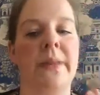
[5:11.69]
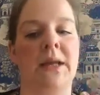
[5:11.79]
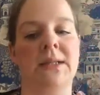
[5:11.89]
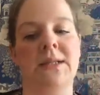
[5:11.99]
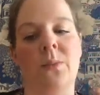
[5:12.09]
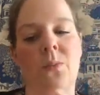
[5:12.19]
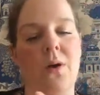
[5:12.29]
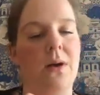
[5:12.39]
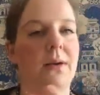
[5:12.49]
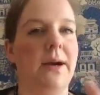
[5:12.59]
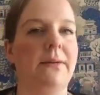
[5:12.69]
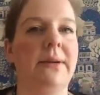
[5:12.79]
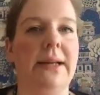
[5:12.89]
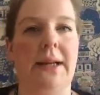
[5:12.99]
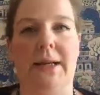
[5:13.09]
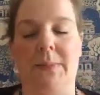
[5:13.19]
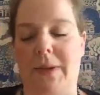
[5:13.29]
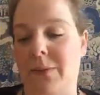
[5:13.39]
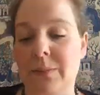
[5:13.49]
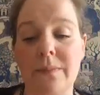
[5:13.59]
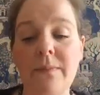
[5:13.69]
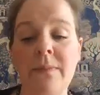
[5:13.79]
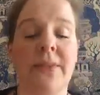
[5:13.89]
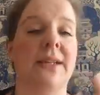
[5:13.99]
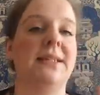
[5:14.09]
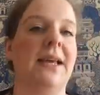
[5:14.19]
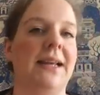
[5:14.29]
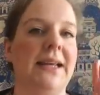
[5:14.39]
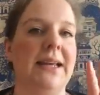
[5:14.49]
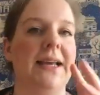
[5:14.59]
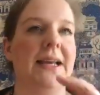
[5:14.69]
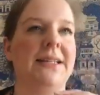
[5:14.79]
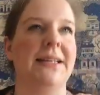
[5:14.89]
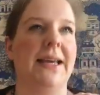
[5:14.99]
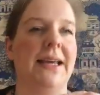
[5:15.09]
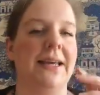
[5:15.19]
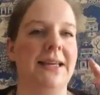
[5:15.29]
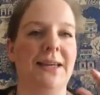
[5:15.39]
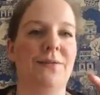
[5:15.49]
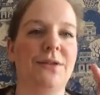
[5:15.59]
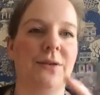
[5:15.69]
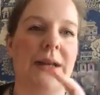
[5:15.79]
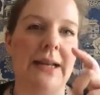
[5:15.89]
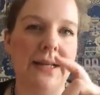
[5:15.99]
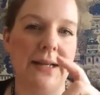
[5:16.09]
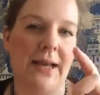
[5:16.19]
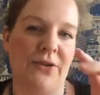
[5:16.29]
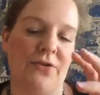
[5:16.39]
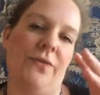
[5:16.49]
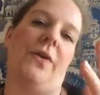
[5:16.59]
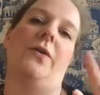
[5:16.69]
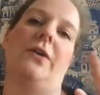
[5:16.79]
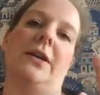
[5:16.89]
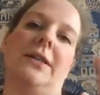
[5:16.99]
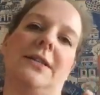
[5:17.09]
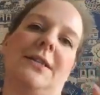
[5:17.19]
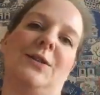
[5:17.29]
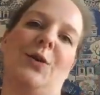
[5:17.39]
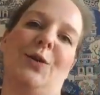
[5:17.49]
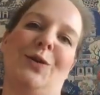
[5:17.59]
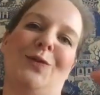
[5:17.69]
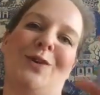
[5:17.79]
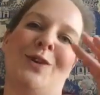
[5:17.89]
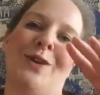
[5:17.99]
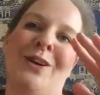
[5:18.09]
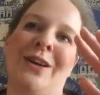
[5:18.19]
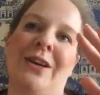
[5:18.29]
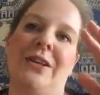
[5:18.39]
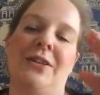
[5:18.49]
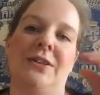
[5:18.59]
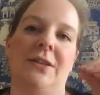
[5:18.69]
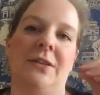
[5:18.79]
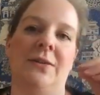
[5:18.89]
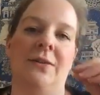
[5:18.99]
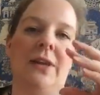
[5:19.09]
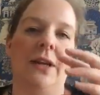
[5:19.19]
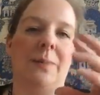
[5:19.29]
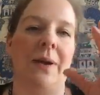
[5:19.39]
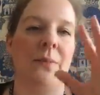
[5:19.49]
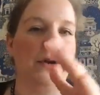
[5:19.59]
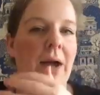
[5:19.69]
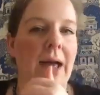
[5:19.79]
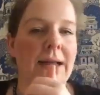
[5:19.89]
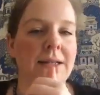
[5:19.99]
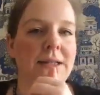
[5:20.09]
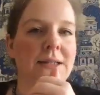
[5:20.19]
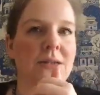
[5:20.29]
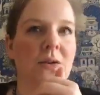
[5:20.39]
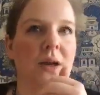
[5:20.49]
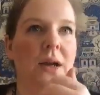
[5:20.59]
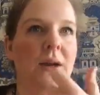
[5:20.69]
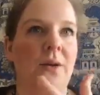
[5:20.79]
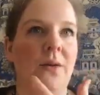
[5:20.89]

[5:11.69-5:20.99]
And so what I really like about this technique is it gives you a little extra focus. So you've got to think about what your hand is doing,